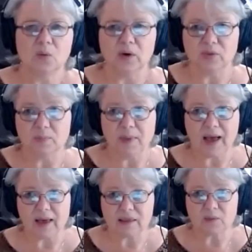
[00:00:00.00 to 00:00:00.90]
with
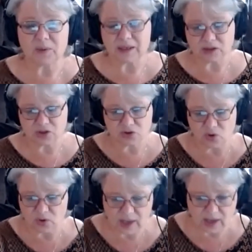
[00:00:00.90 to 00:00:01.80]
meth, we can
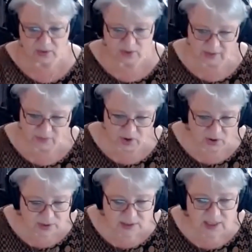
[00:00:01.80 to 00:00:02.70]
stroke out, have a
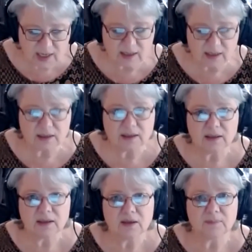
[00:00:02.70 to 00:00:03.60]
heart attack.
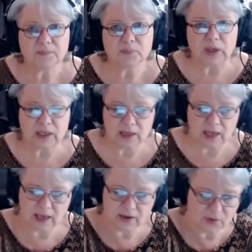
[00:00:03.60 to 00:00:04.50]
We can
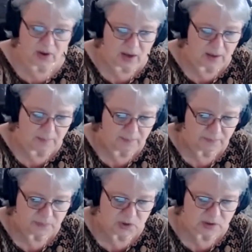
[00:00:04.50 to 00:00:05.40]
have
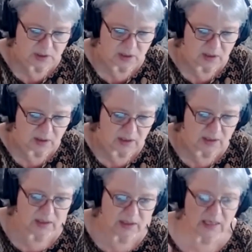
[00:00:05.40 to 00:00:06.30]
just
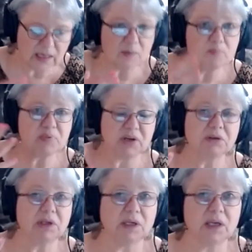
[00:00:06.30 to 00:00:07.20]
an
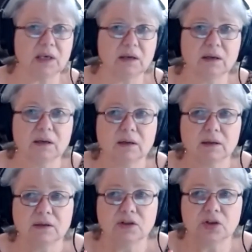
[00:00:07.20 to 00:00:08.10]
inability
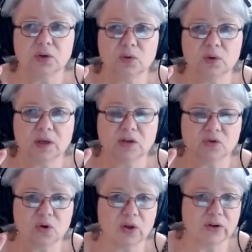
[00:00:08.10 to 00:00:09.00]
to
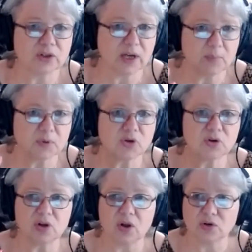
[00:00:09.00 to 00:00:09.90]
control our temperature
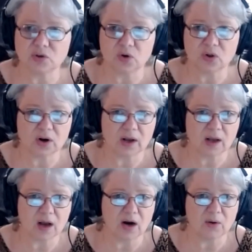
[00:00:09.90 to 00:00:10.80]
and control our
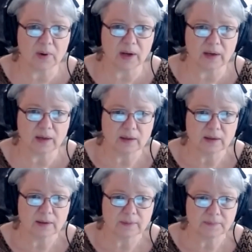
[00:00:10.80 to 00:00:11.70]
heart rate.
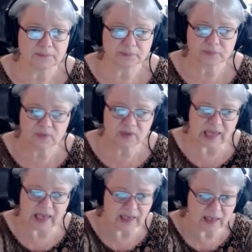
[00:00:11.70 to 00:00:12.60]

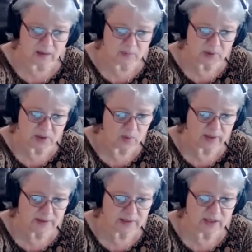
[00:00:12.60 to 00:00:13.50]
They can be
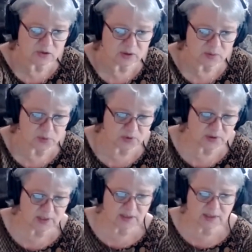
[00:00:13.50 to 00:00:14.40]
quite dangerous.
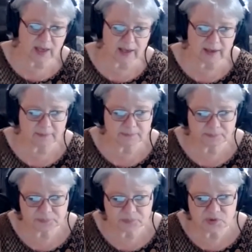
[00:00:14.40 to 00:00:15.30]
Person can die.
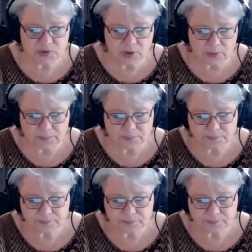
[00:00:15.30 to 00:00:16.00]
So